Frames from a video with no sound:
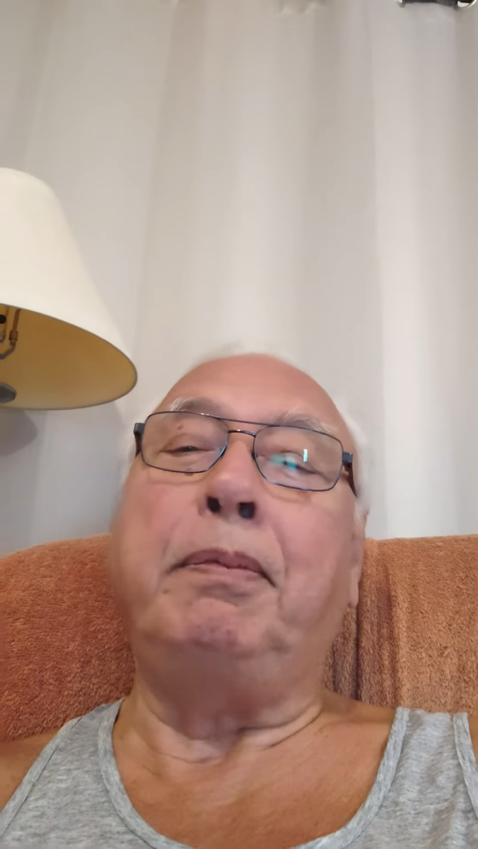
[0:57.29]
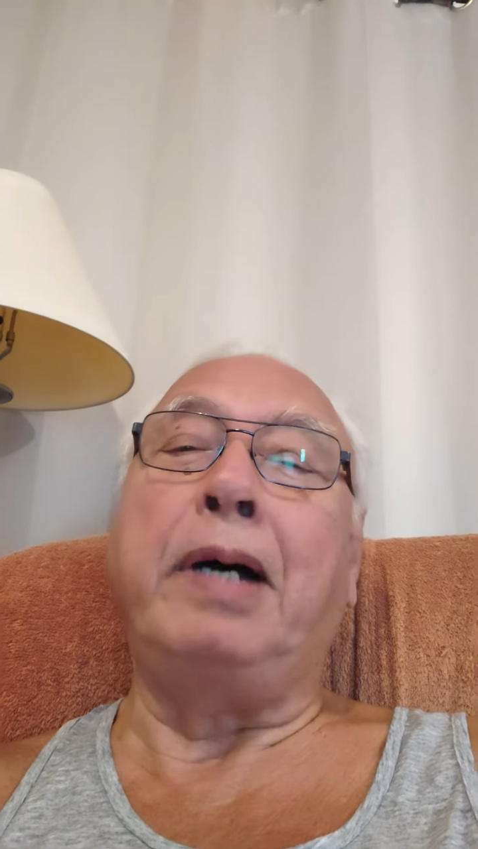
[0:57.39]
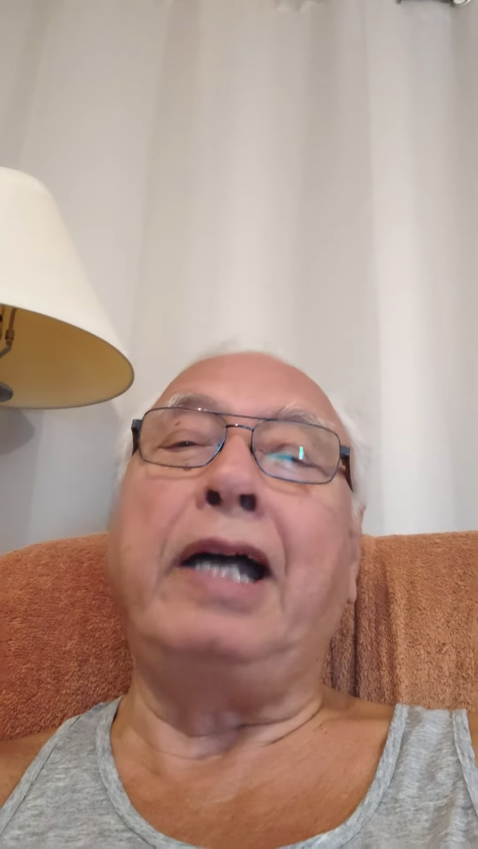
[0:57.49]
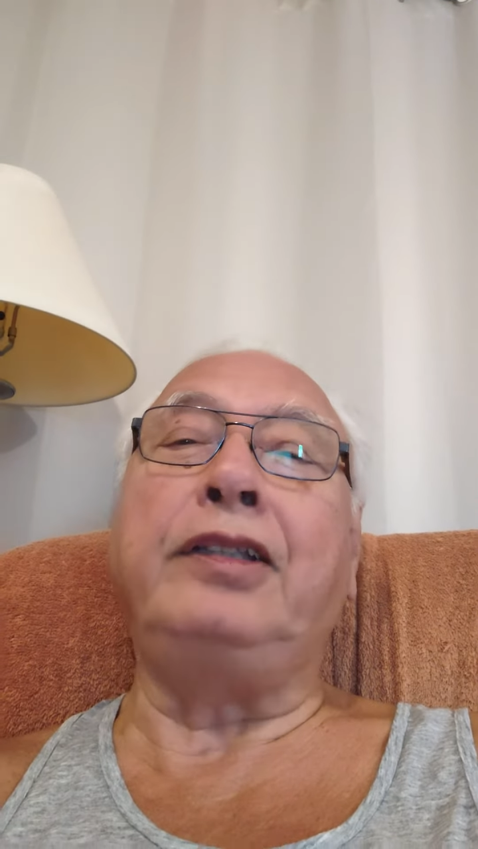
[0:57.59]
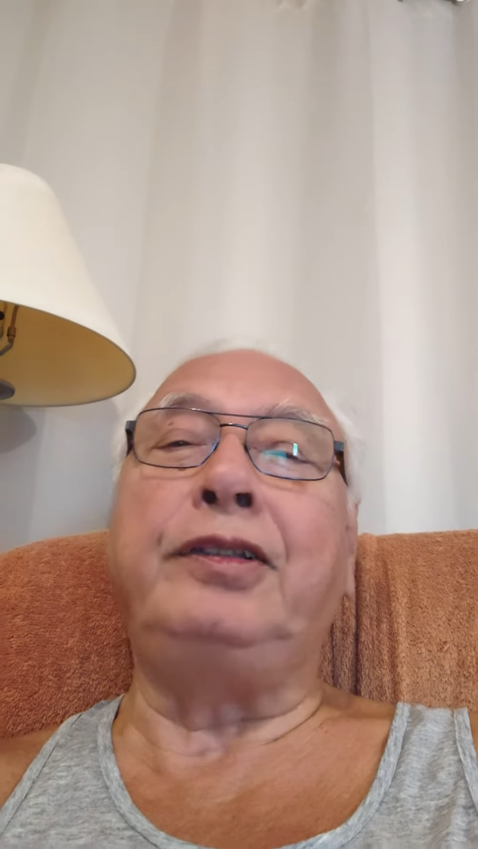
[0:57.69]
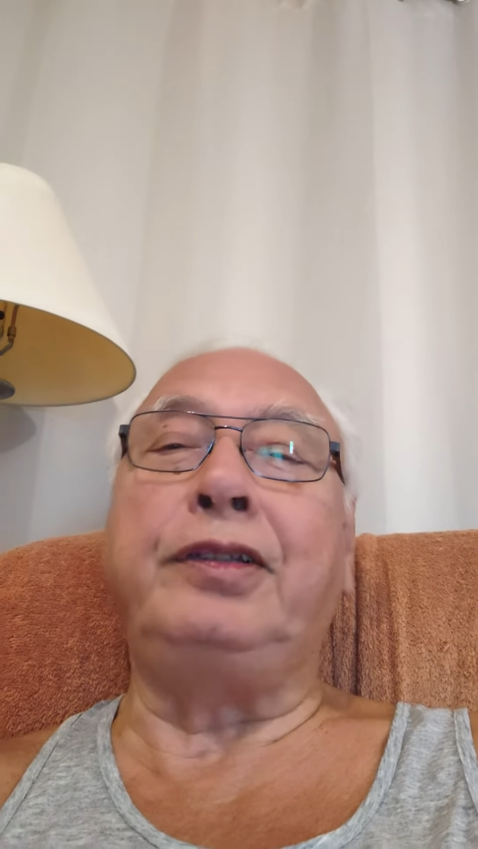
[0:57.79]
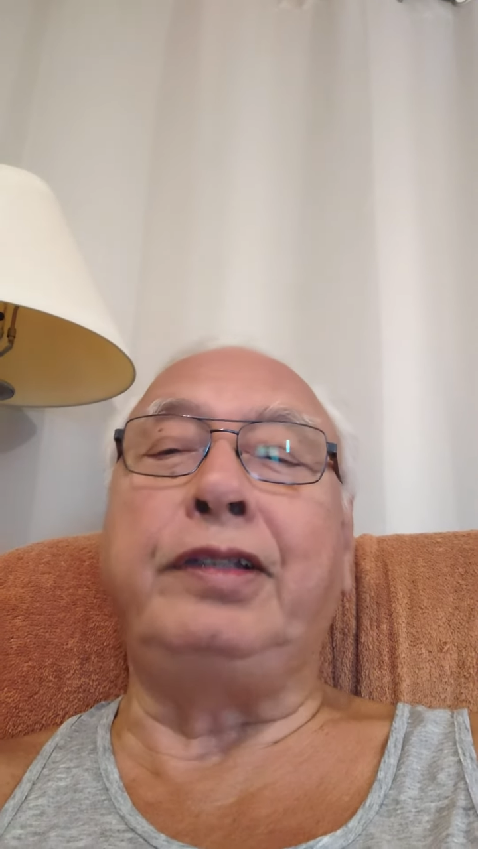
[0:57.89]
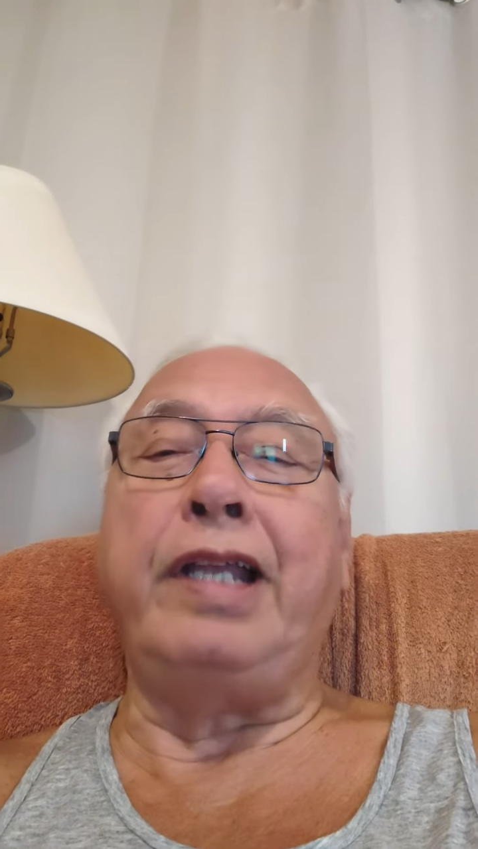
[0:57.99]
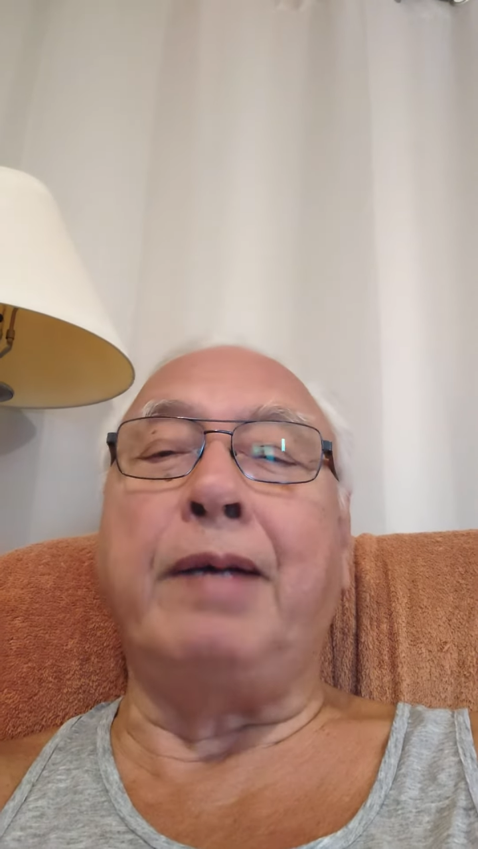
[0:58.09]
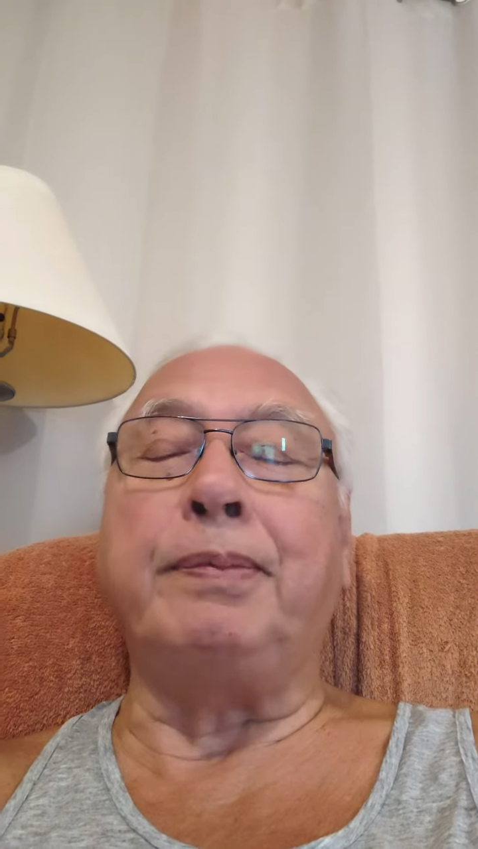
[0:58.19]
by
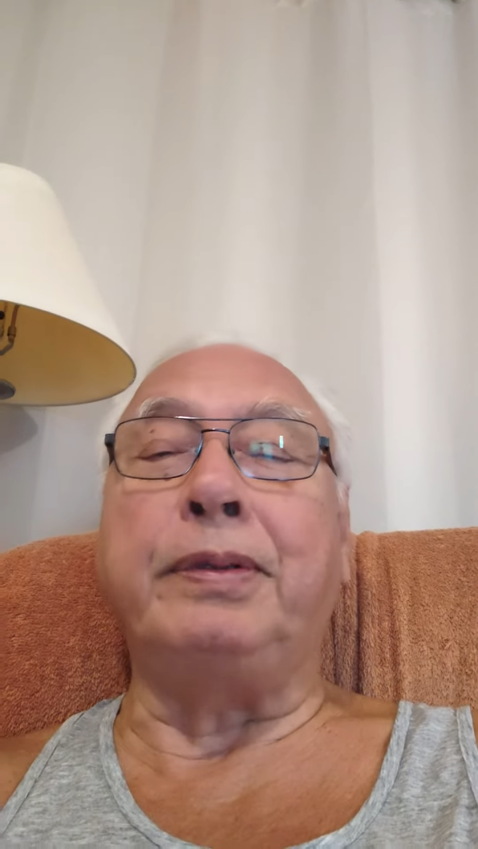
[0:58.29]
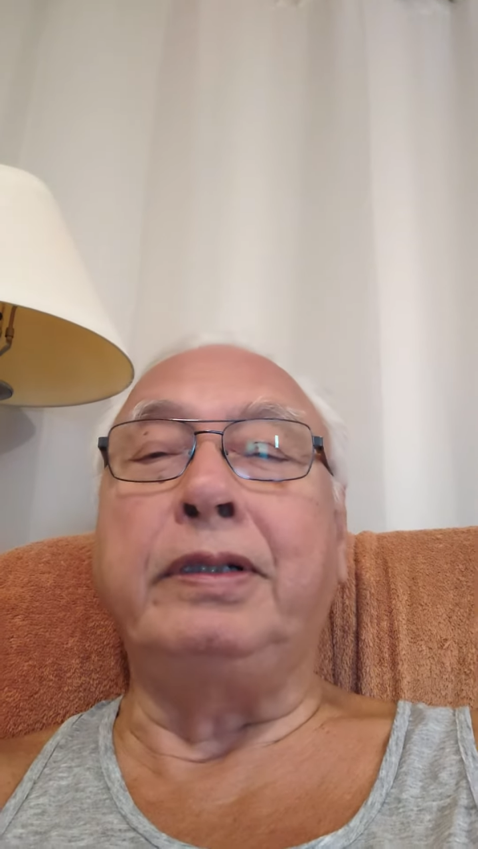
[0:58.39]
step.